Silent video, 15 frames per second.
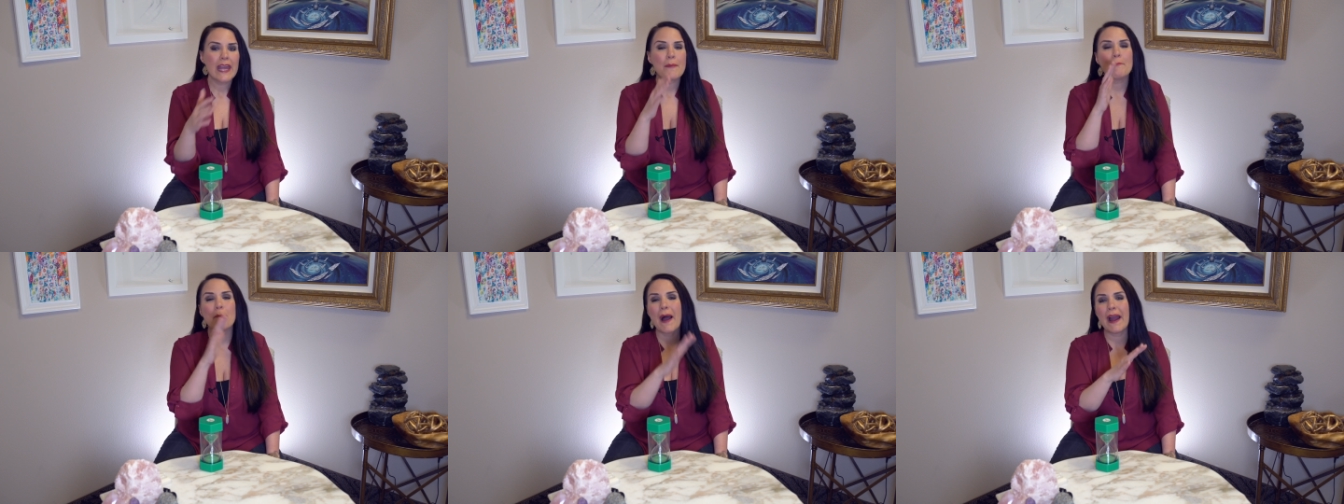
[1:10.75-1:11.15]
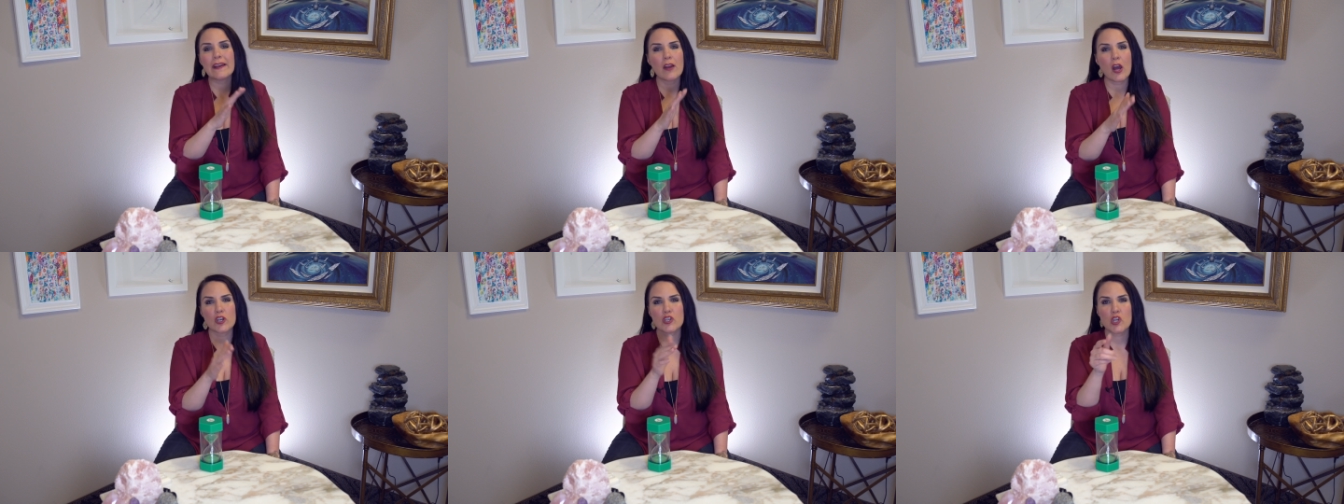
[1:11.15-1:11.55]
It might
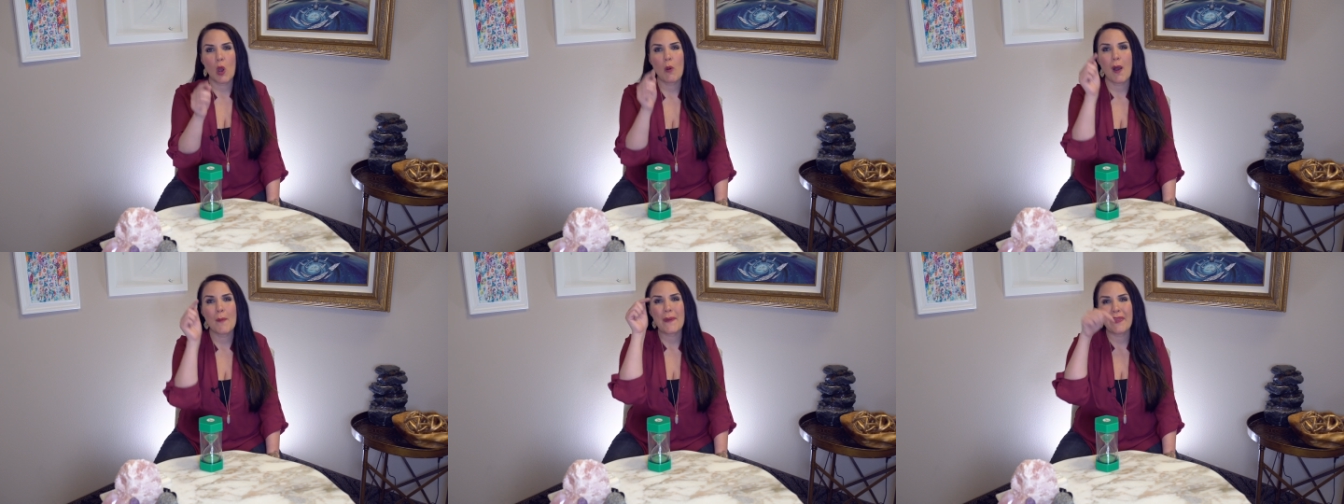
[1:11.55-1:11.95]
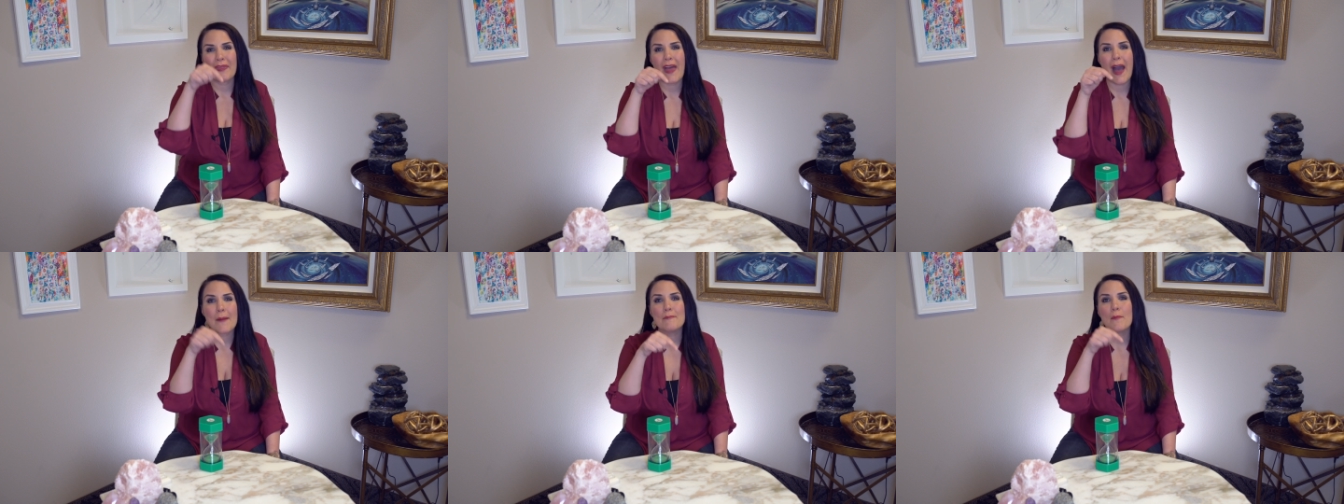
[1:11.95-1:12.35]
not show up in
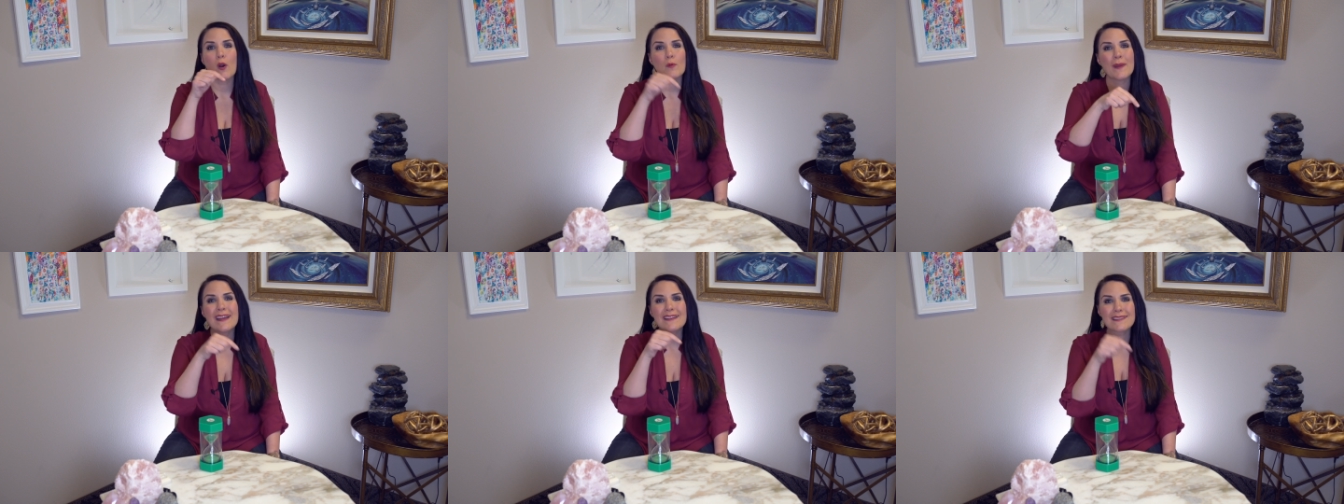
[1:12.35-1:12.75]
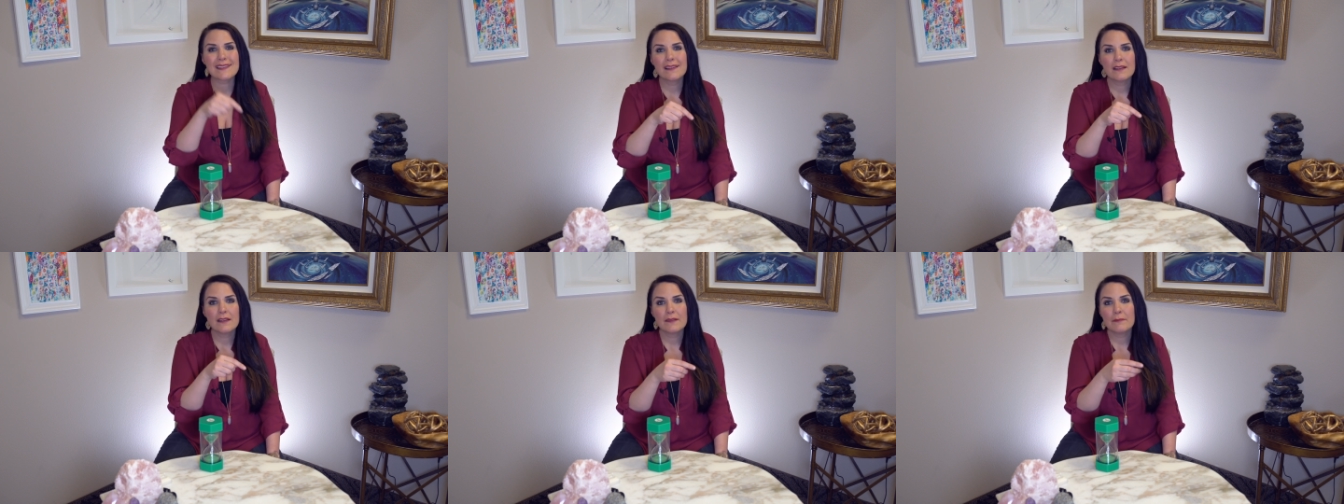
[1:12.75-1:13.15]
that moment,
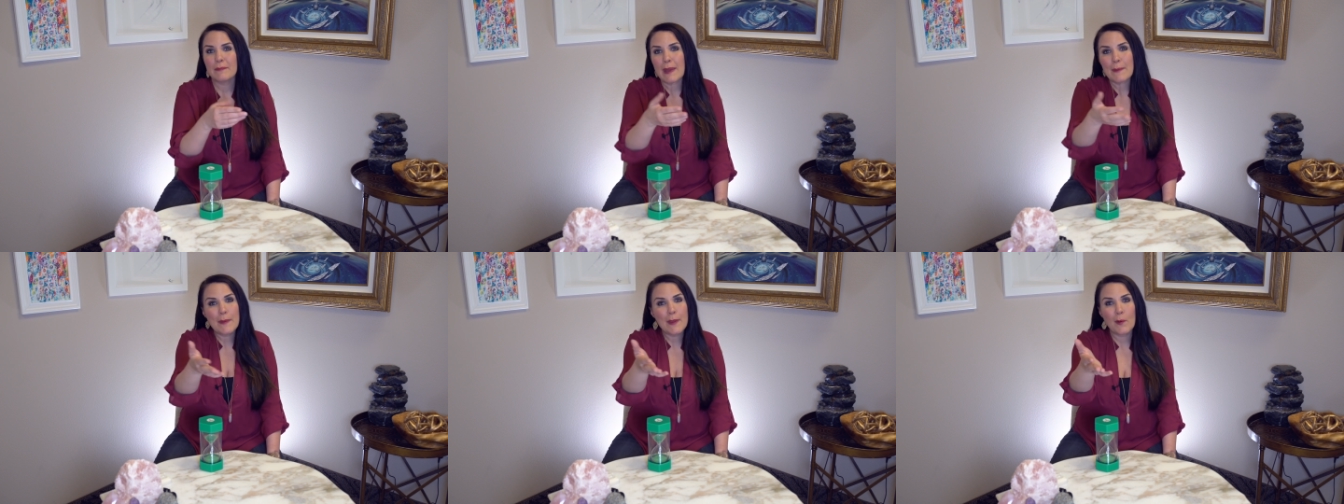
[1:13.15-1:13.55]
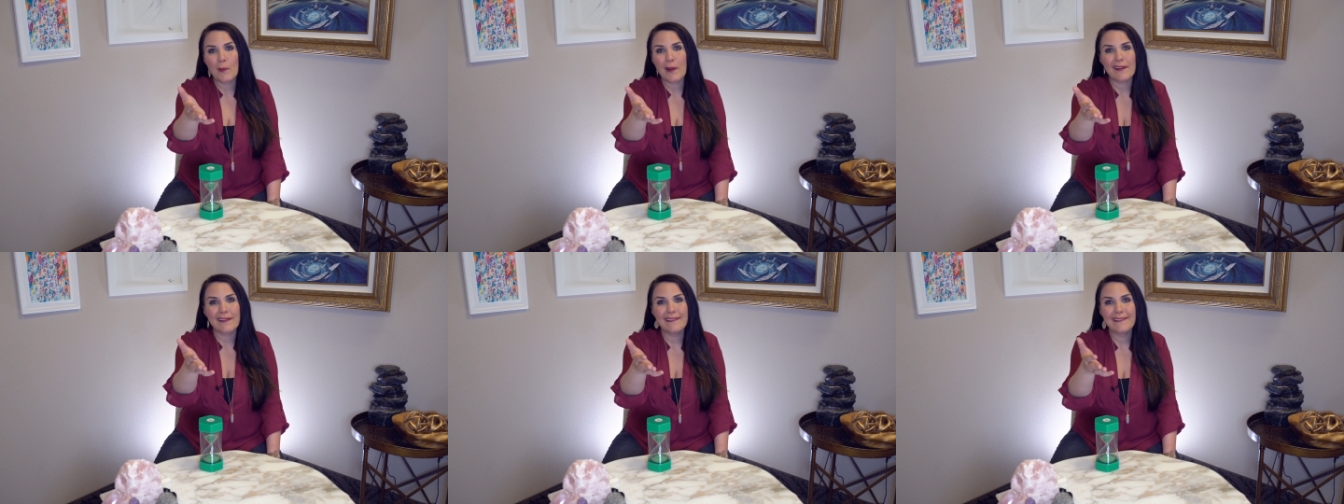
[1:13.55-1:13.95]
maybe it
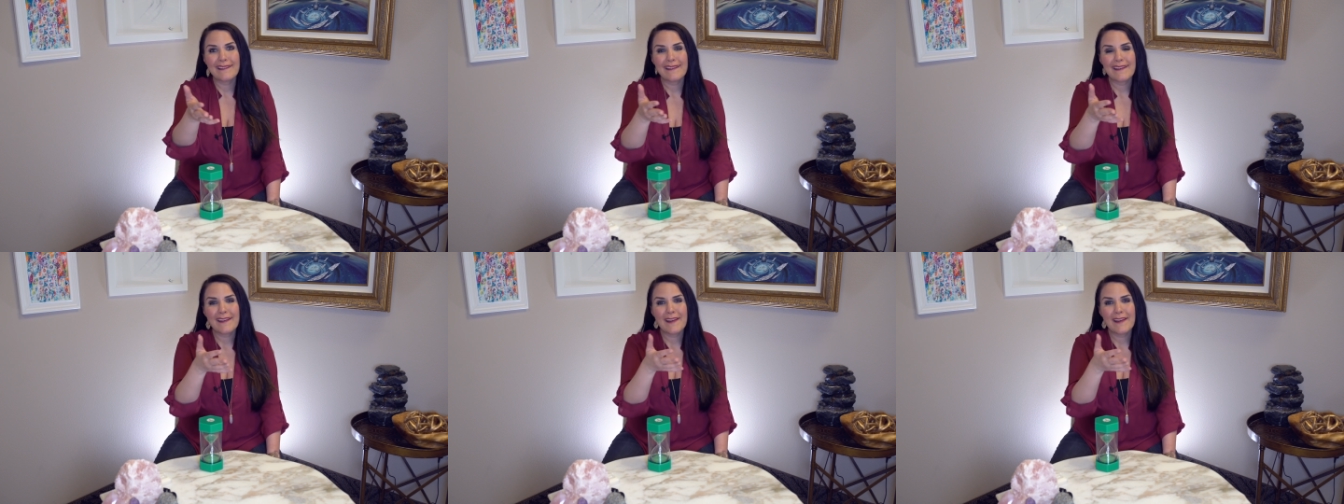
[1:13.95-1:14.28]
will